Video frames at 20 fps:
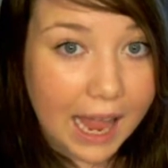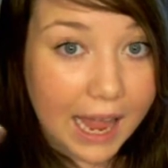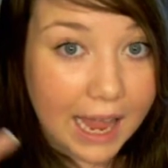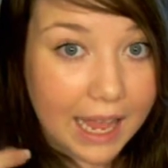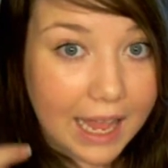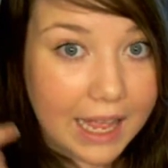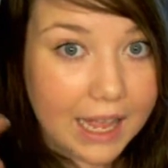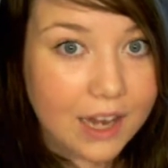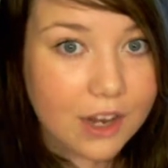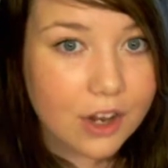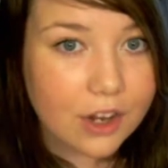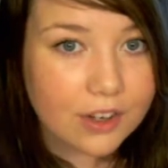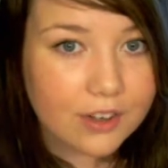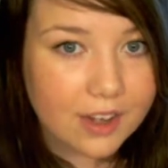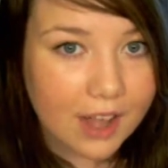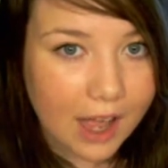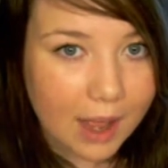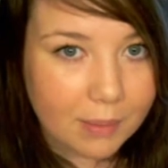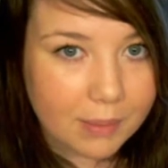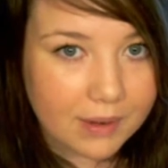and
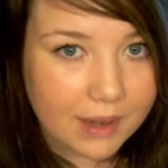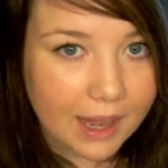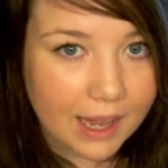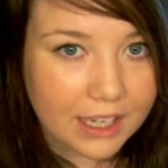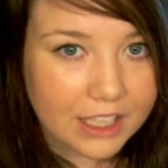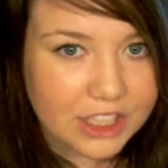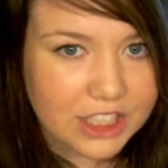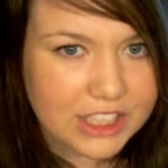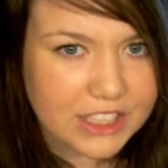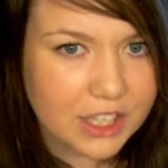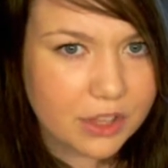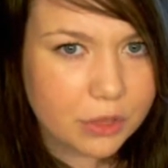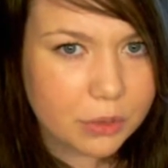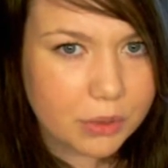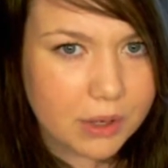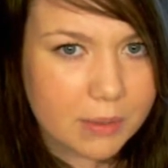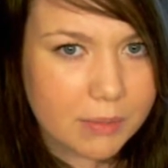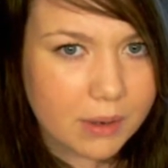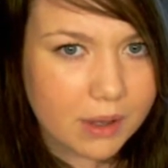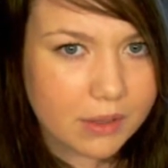on top of that, she's a
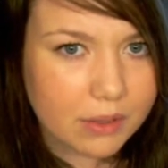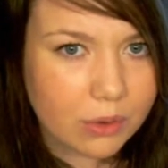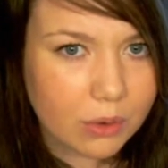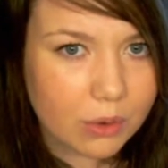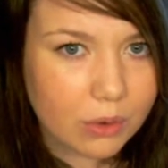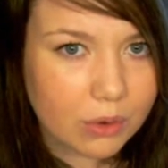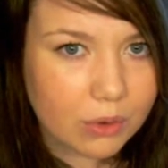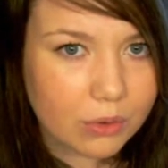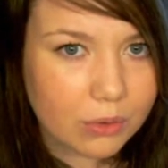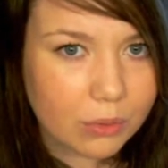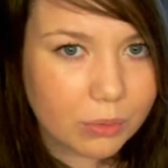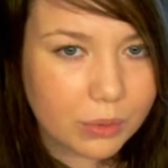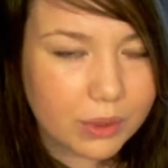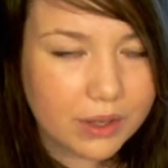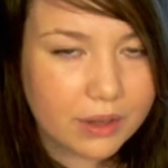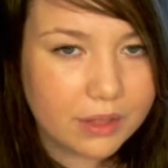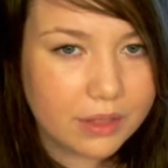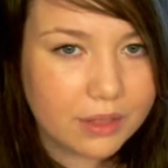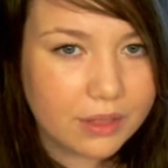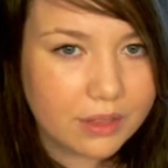3-month-old
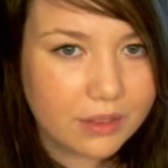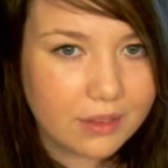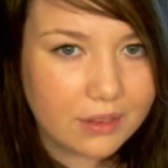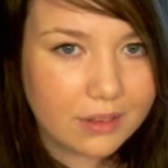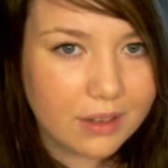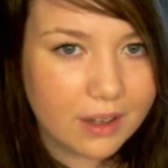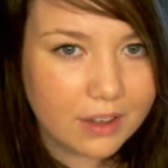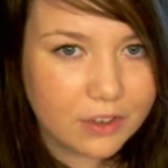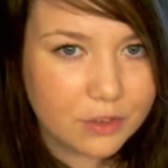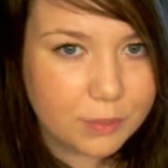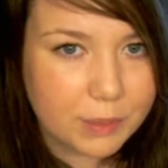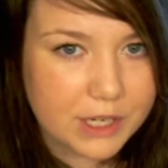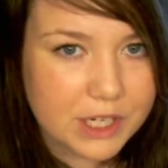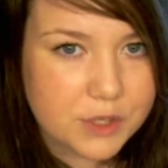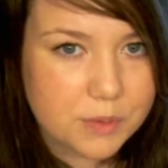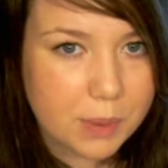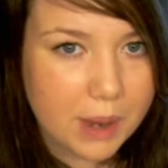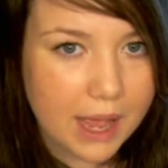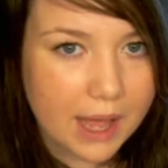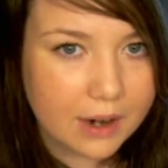with a
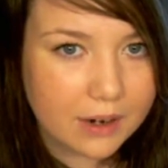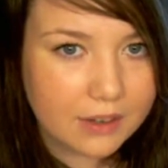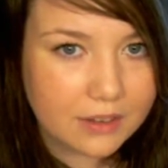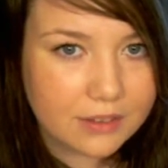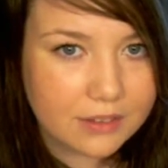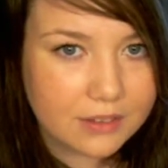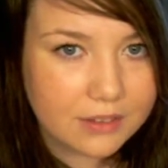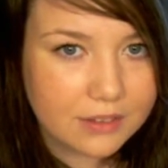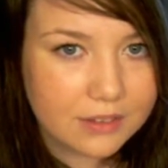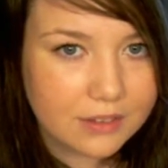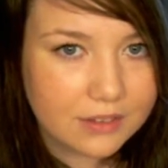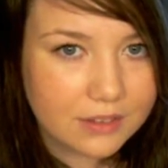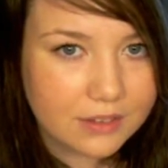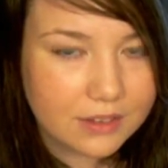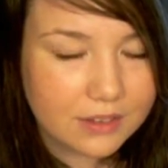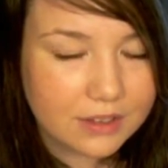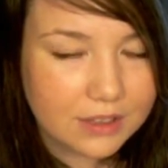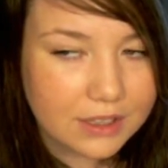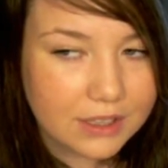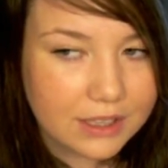speech pattern.
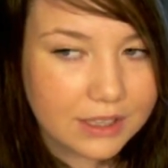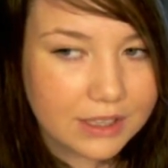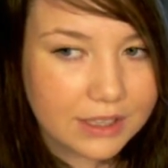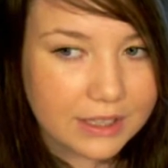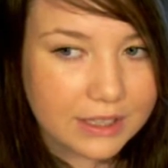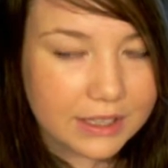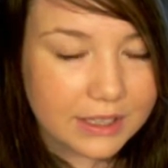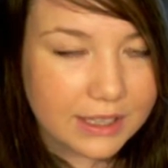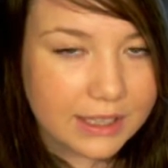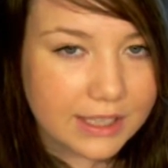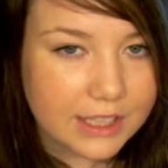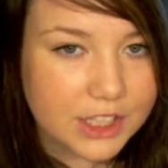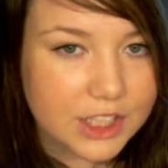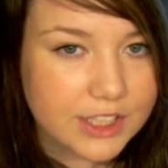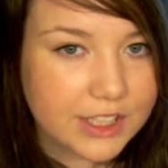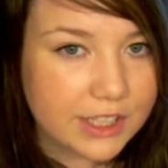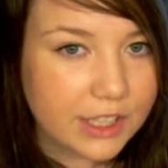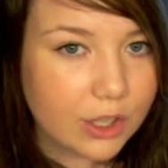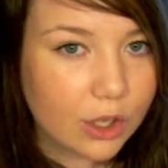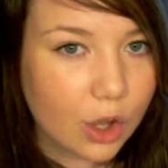It's
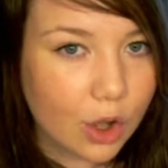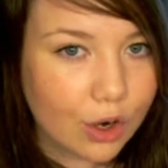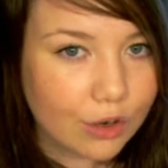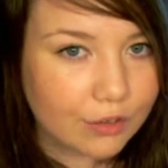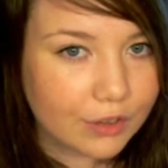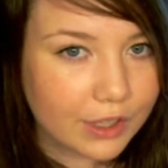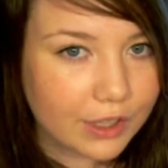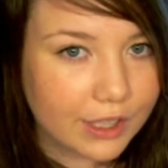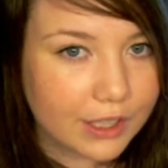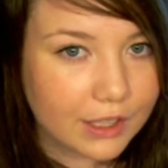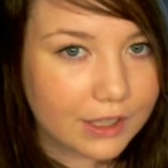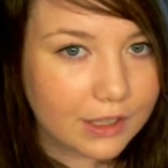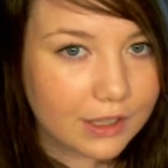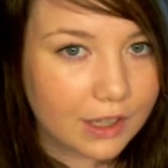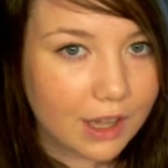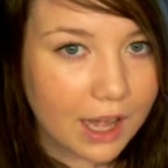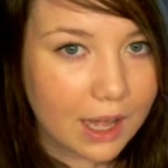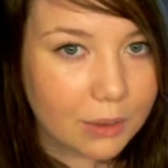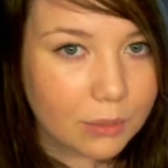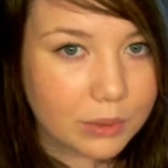just a little
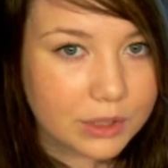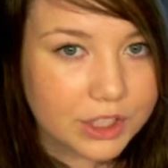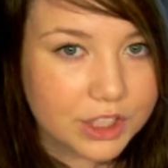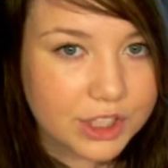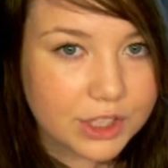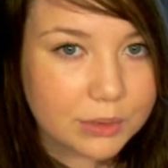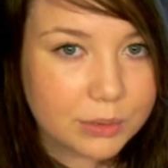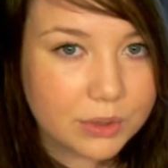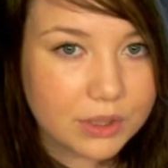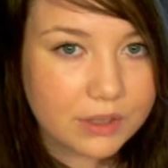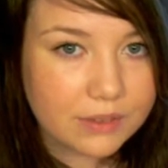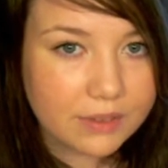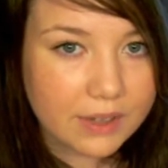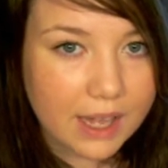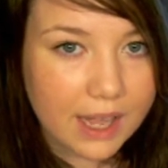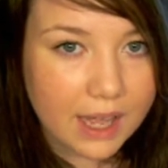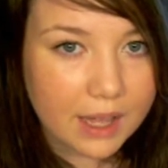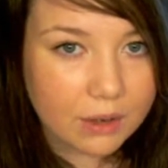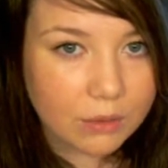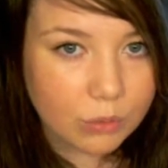overkill. I wish she would have
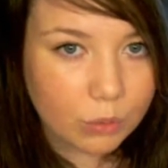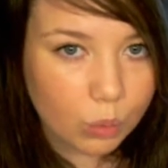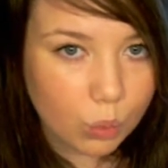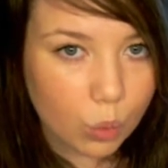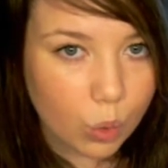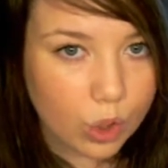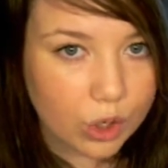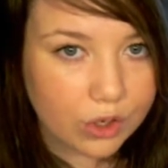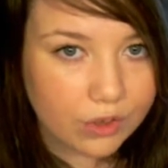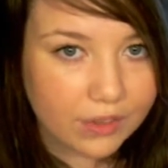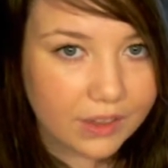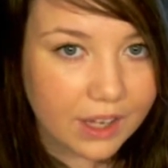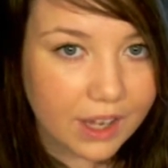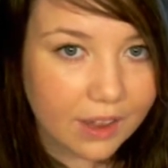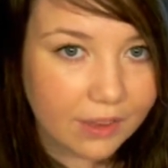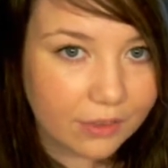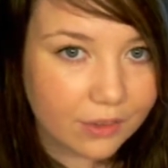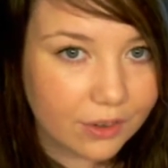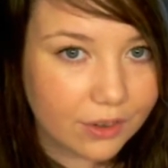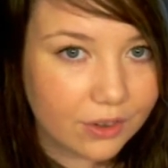had one or the
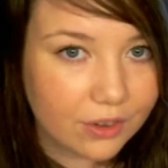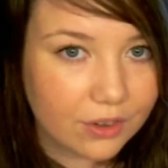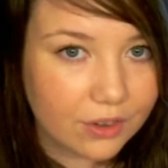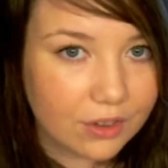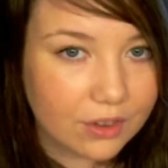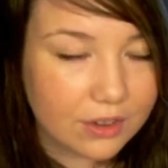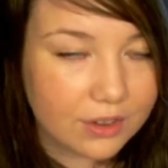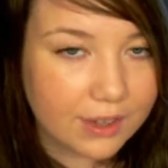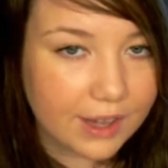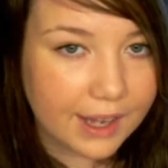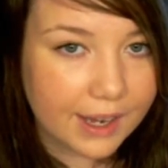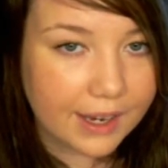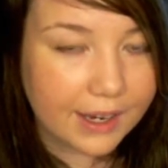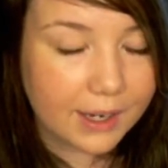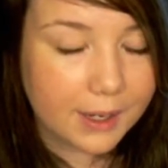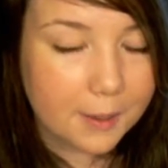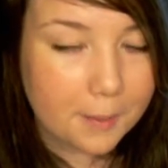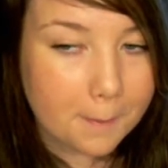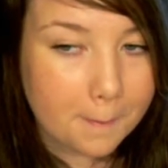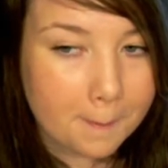other.
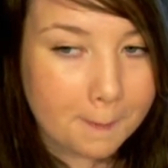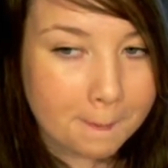Like,